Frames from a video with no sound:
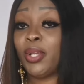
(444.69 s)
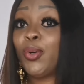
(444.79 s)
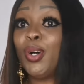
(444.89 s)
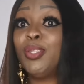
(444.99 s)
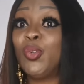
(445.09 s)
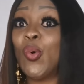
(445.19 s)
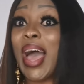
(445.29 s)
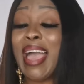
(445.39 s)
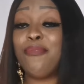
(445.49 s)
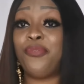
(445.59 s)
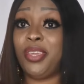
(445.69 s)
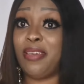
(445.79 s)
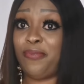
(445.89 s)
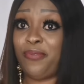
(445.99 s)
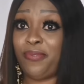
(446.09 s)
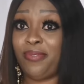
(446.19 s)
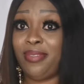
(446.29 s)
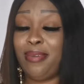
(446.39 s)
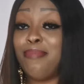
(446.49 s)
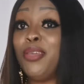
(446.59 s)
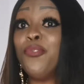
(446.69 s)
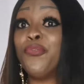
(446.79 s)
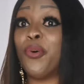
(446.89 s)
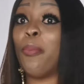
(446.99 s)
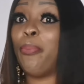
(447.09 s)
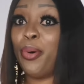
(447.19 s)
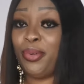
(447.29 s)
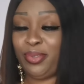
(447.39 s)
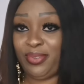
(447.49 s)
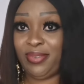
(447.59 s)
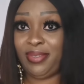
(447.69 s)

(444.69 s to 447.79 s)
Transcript: Go do IVF. May you for born.